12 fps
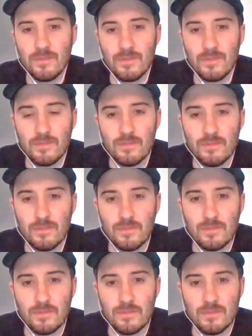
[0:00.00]

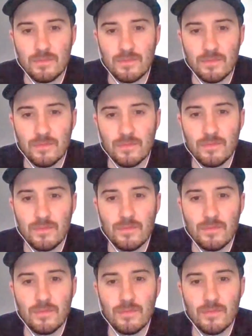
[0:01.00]

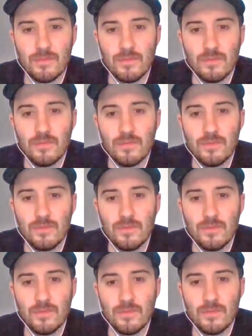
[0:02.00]

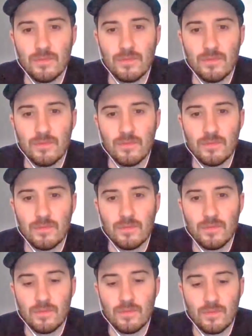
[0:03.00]

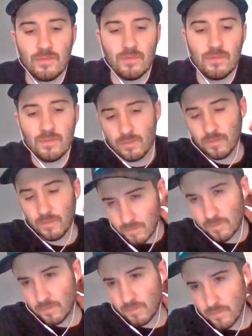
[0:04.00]

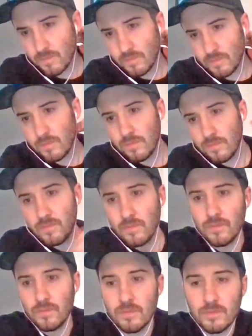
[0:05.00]

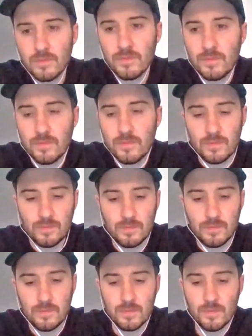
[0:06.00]

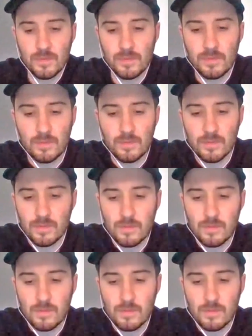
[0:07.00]
[no speech]